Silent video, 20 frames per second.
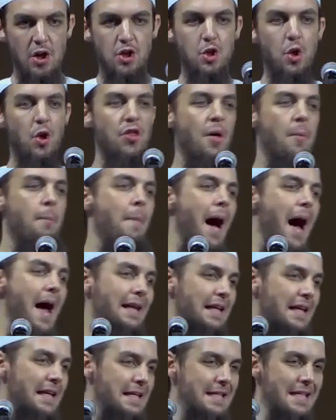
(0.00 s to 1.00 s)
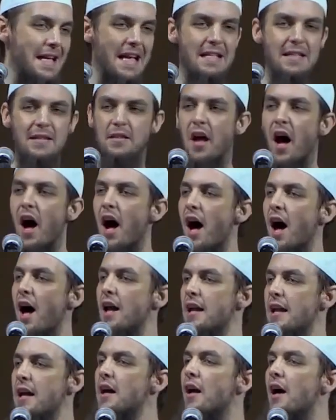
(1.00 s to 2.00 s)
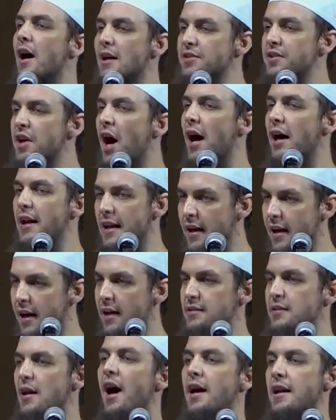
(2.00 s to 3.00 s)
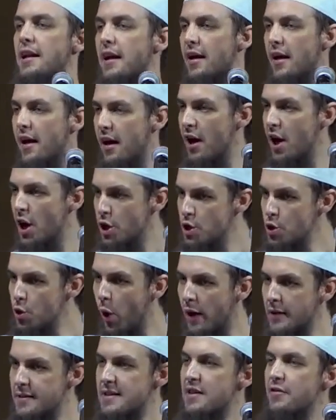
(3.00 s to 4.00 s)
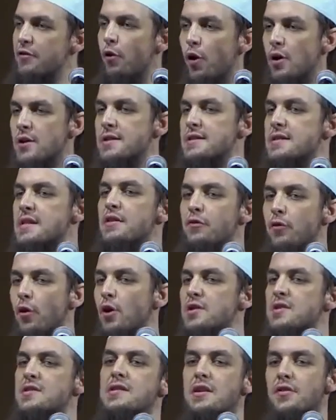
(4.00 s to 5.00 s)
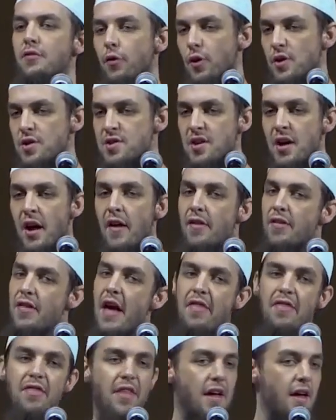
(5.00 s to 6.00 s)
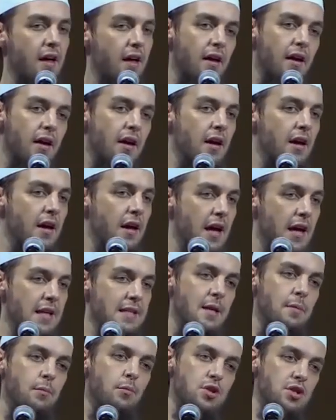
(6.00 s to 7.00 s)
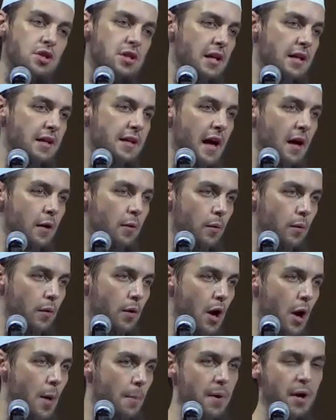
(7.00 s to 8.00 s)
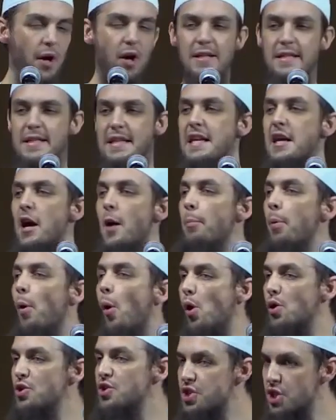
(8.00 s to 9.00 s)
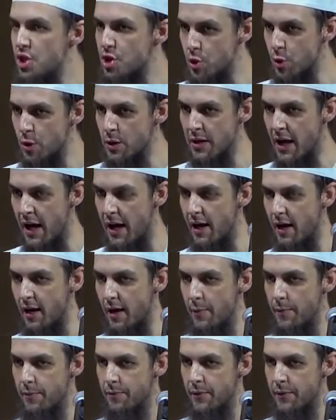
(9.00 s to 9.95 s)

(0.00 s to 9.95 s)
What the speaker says: So the man, he says, taliqa, taliqa, taliqa. You are divorced, divorced, divorced. Then there is a mushkil now, because he opposed the sunnah